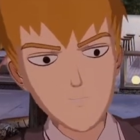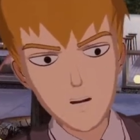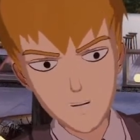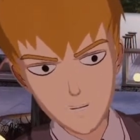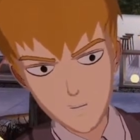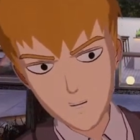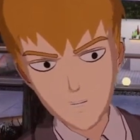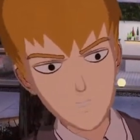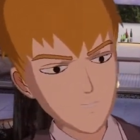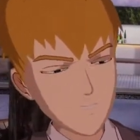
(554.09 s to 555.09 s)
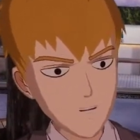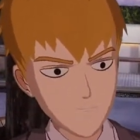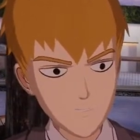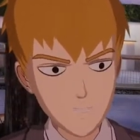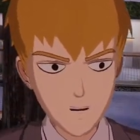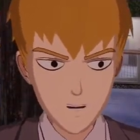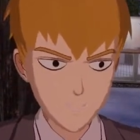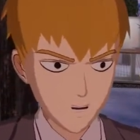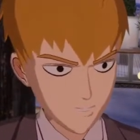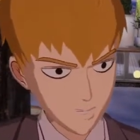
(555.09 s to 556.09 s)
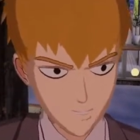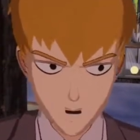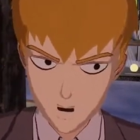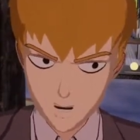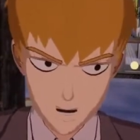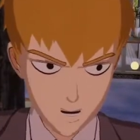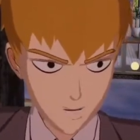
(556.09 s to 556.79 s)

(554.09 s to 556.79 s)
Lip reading: that they're losing. So people are like,